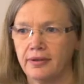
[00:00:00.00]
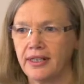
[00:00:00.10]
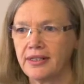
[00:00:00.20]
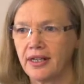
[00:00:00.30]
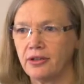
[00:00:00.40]

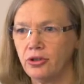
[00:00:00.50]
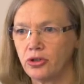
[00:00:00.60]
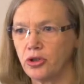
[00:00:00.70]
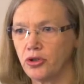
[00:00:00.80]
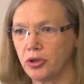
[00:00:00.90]
That's how you
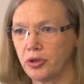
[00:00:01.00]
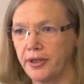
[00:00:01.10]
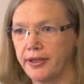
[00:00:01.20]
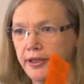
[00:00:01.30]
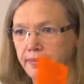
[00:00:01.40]
choose your
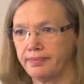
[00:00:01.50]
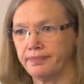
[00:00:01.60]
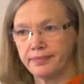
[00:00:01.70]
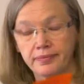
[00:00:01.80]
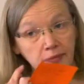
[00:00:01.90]
curriculum.
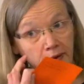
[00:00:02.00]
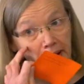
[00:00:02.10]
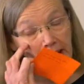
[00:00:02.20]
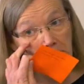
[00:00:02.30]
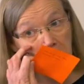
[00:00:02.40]

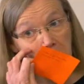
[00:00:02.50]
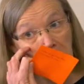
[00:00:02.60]
Okay.